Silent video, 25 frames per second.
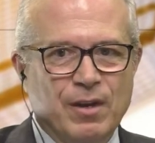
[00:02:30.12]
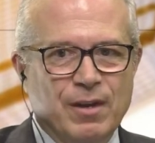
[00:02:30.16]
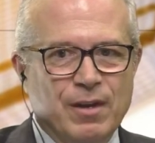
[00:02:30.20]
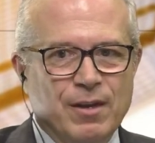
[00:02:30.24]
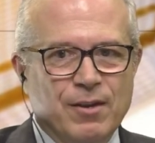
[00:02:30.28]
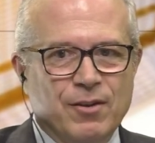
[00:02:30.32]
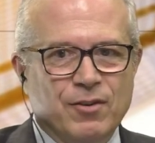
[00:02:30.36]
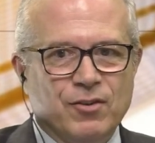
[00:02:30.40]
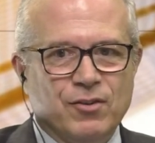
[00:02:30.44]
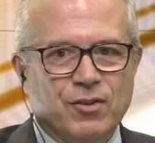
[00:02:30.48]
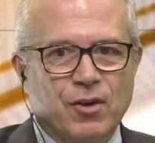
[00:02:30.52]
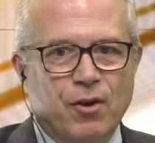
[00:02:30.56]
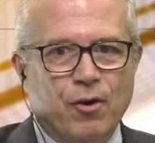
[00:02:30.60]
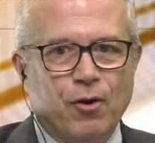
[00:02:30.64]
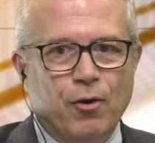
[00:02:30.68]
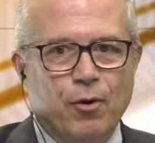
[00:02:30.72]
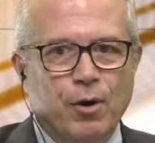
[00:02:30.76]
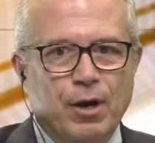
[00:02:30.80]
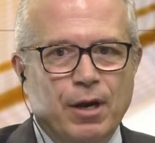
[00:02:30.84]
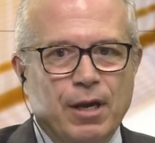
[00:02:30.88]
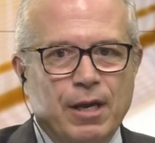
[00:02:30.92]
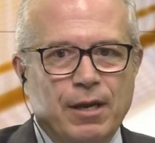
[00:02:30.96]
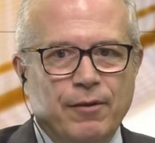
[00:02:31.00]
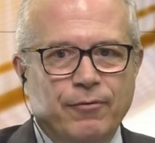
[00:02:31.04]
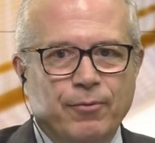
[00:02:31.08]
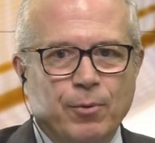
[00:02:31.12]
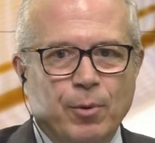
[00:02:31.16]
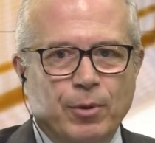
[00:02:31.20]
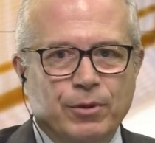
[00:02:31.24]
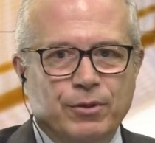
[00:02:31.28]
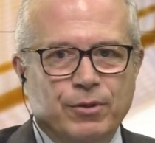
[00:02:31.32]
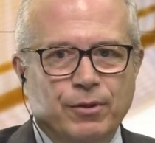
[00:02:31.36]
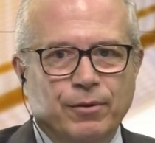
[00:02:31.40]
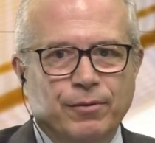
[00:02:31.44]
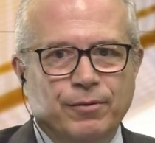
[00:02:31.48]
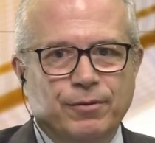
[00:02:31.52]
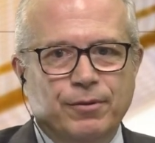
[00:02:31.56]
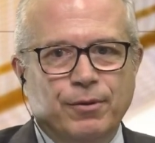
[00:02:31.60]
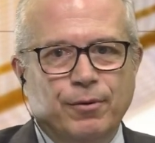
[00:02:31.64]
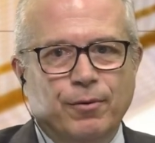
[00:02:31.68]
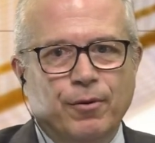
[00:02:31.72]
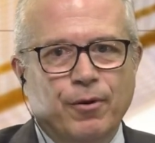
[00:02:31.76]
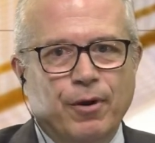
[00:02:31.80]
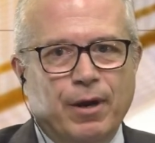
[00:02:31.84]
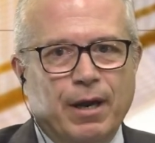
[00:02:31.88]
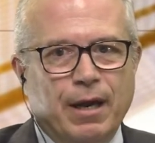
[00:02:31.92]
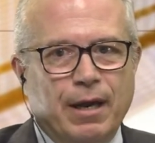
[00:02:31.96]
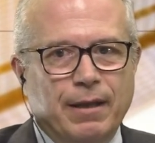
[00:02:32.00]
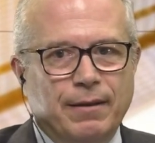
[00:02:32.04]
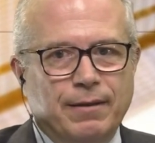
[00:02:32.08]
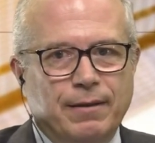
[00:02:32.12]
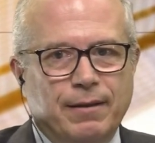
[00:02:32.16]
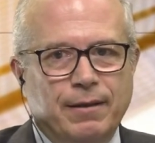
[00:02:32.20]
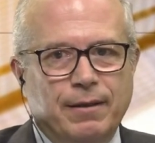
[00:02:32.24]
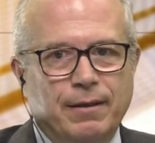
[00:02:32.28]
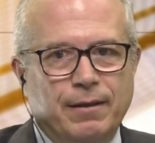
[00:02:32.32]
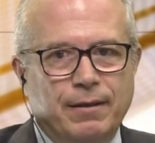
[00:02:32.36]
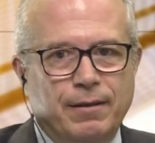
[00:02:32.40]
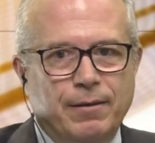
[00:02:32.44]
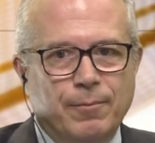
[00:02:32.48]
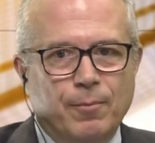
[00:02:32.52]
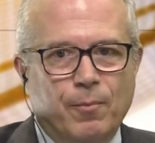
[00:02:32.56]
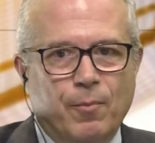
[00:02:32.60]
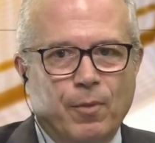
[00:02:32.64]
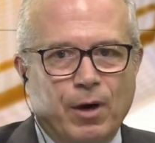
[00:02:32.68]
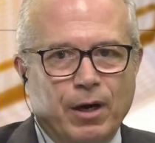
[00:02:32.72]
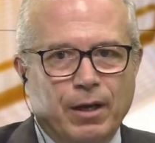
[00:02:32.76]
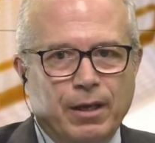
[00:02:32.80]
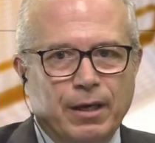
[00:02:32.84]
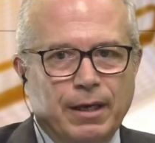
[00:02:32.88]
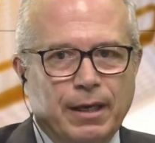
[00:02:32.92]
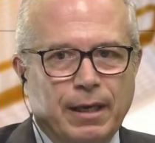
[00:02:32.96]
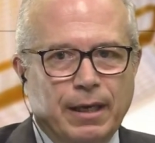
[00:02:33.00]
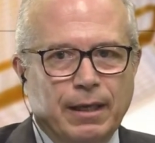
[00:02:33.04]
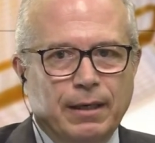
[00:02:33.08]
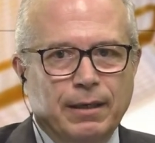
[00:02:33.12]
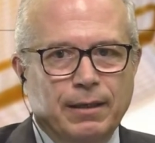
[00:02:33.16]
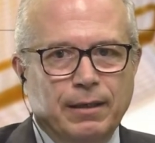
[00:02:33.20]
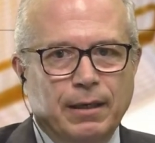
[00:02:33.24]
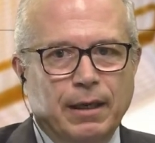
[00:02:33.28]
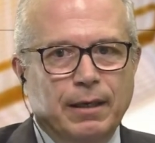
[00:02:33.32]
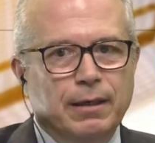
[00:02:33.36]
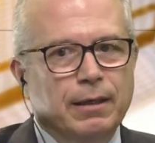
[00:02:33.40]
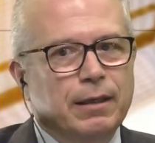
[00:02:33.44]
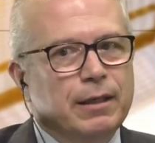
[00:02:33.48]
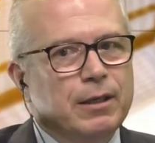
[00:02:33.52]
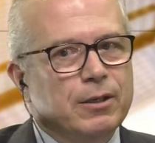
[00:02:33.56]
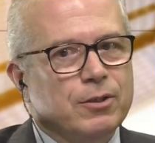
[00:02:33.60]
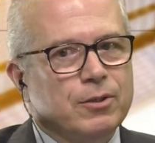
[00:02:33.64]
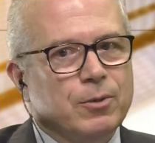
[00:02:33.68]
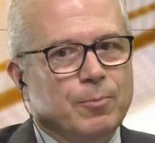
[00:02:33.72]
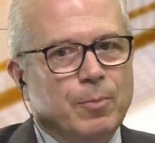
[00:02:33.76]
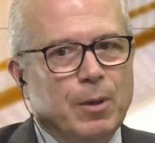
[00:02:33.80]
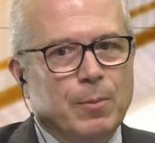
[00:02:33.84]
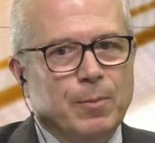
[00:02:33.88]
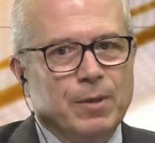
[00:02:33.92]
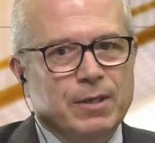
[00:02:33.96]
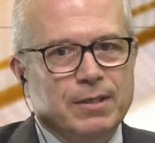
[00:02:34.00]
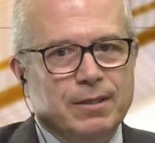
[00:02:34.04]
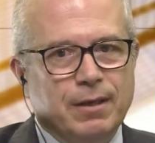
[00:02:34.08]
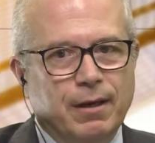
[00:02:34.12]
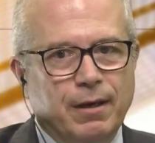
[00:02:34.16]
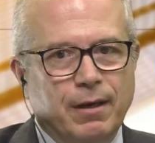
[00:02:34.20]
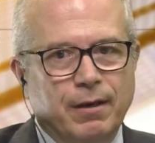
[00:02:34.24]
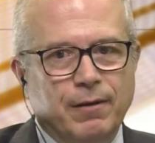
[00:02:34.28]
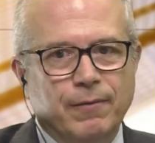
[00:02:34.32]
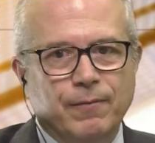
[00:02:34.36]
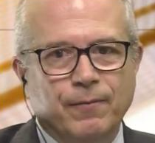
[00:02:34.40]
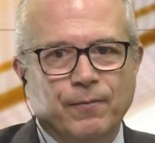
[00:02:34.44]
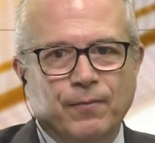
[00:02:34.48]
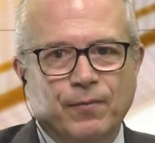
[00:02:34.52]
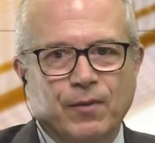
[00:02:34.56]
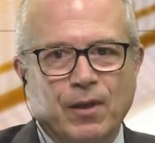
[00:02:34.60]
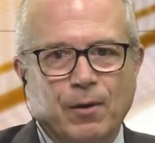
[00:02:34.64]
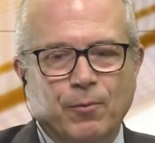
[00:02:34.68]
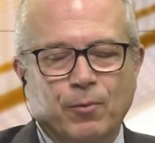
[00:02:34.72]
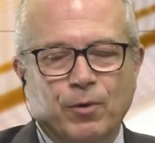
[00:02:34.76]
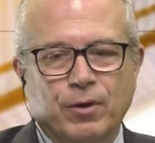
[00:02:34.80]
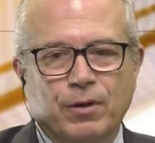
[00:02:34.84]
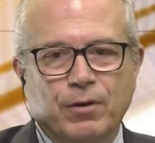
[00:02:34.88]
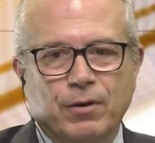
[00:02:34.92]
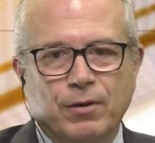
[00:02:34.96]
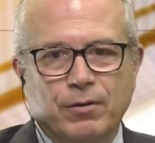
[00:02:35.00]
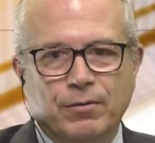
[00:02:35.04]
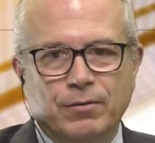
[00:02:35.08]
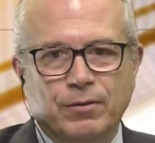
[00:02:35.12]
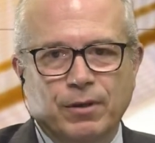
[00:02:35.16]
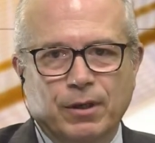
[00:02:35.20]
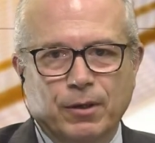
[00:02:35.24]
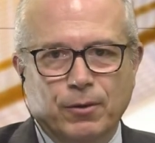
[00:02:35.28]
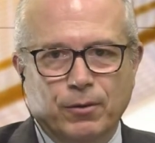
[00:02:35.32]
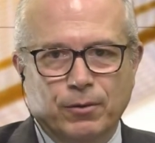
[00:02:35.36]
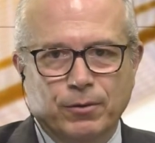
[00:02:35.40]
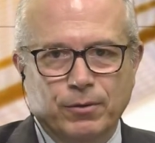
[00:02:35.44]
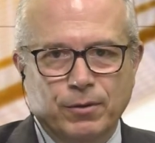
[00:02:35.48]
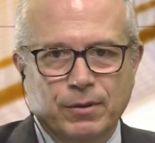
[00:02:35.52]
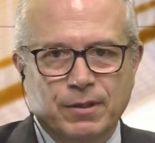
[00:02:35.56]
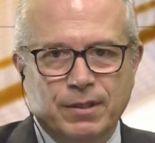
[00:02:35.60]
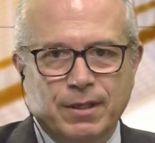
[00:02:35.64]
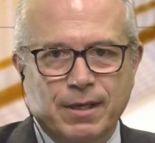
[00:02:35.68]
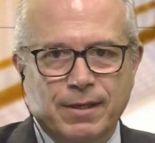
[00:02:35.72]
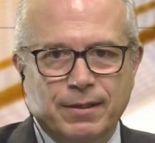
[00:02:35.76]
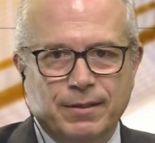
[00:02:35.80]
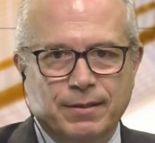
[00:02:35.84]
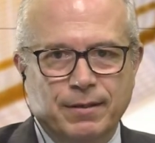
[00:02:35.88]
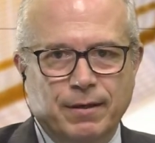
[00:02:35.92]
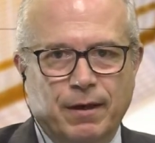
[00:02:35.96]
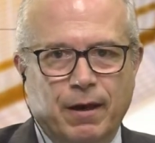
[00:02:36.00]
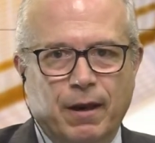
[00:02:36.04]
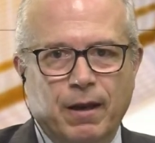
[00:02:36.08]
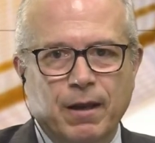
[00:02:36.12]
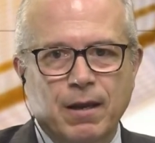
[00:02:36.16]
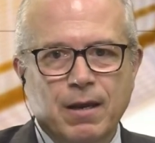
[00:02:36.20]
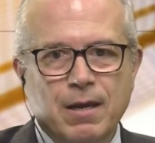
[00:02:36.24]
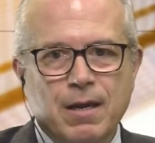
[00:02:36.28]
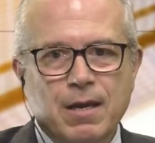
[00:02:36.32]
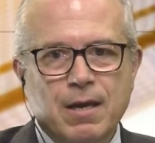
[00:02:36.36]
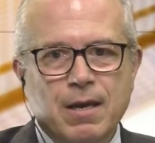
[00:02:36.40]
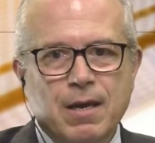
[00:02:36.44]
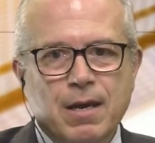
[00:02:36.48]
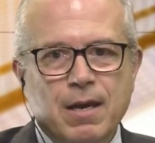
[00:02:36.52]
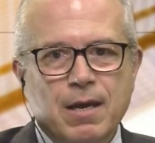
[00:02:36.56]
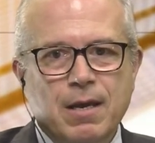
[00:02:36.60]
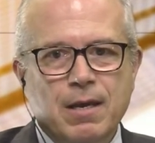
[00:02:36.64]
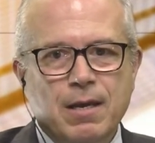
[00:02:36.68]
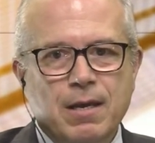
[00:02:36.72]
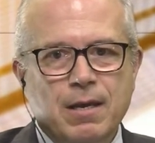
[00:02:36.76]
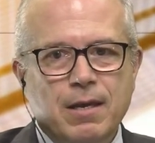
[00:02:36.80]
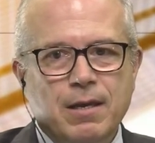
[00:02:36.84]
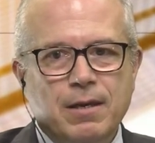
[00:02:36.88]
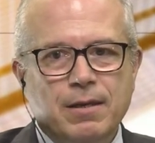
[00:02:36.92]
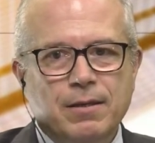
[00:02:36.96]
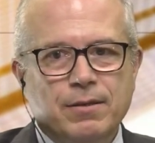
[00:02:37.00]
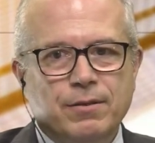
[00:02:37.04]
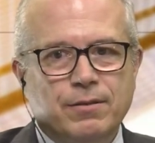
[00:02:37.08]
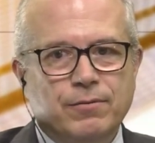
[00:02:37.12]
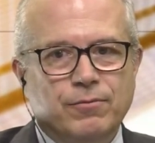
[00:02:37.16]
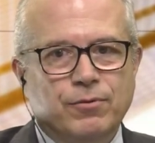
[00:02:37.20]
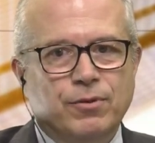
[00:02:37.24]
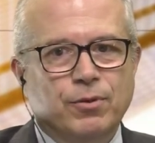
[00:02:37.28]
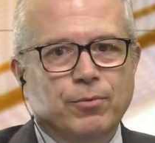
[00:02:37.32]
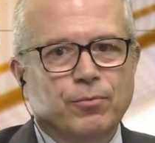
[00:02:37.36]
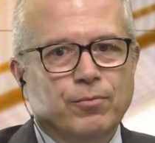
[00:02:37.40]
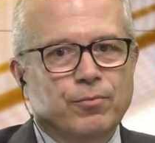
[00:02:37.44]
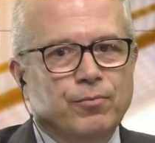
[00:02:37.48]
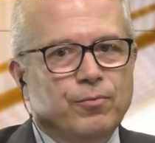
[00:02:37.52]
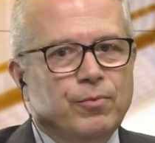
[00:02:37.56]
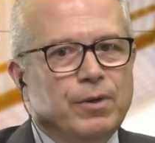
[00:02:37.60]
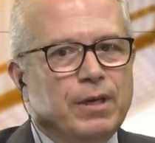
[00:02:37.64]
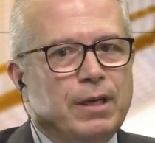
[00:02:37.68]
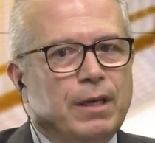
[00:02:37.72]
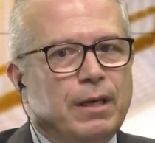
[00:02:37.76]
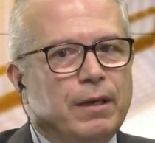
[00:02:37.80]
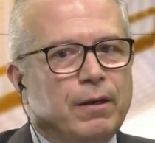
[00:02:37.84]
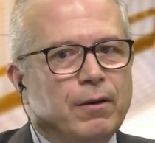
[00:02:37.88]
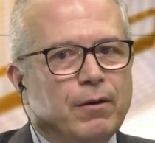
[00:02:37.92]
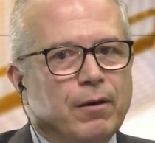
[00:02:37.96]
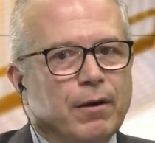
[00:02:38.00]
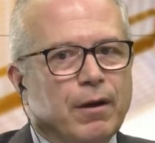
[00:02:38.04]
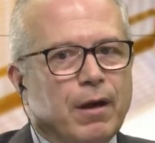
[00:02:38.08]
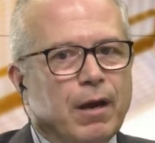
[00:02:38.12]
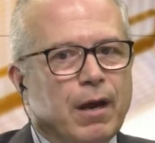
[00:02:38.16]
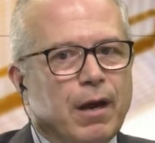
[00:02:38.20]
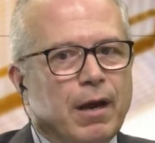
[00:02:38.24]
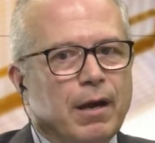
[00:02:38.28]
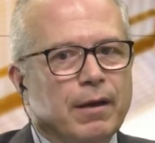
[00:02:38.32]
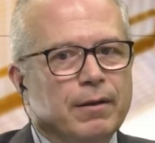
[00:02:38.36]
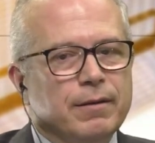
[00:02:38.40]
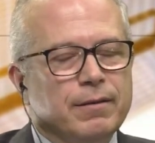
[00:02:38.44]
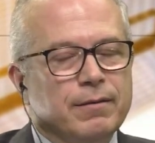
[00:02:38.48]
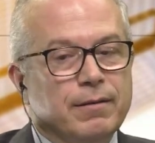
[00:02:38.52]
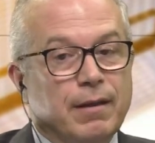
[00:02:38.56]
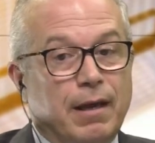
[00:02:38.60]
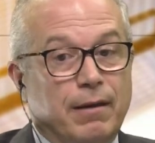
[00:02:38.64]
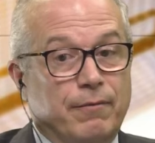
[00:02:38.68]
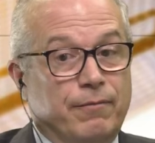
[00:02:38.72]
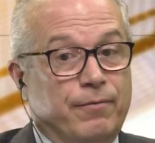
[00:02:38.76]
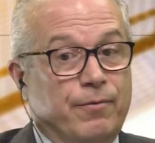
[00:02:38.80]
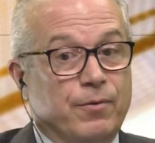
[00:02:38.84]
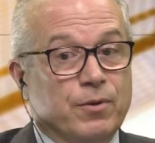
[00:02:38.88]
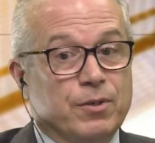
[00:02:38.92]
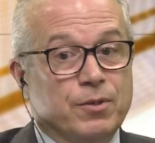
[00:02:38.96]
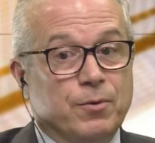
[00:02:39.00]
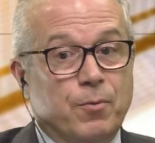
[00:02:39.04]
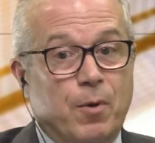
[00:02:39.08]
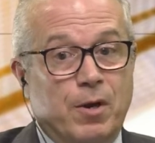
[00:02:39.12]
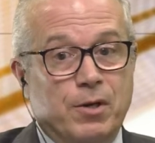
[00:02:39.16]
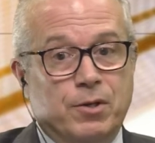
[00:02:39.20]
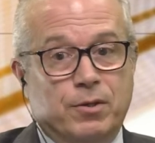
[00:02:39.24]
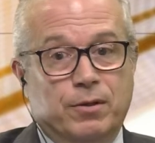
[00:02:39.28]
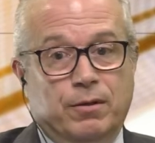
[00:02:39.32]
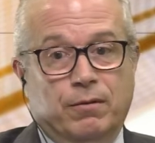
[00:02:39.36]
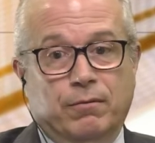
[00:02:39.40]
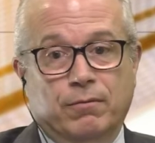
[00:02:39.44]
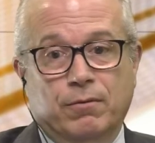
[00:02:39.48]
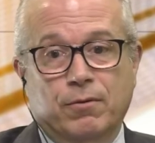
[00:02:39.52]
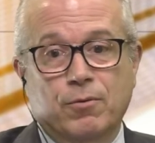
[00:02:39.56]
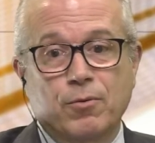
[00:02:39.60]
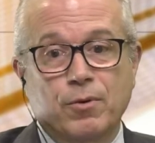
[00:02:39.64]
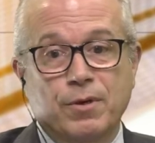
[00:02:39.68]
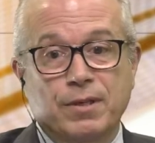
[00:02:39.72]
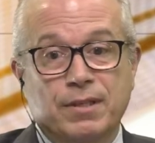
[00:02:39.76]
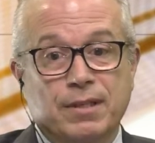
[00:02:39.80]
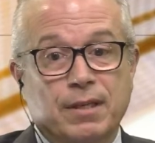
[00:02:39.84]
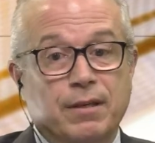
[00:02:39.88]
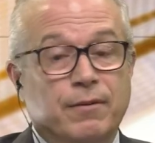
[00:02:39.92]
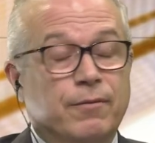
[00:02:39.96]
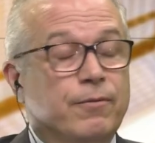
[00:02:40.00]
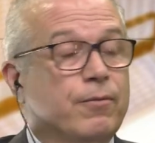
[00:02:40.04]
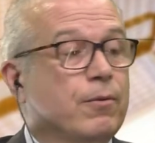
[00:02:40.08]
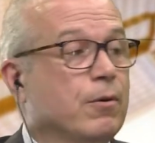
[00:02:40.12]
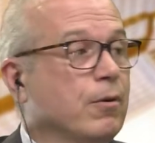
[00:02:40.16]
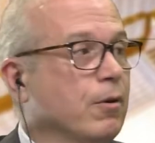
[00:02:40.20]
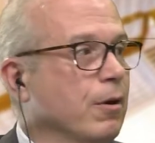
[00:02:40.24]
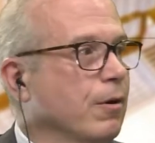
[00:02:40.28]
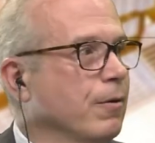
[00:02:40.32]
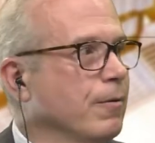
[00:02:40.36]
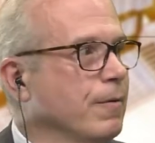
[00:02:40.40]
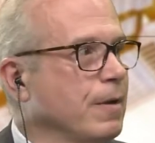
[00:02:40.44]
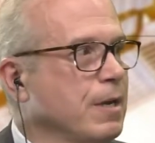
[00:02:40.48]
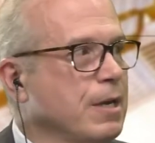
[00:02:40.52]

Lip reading: So if we're to look at the Marketing and Leadership MSc that we're here to discuss today, is to really look at that first question: who is it for?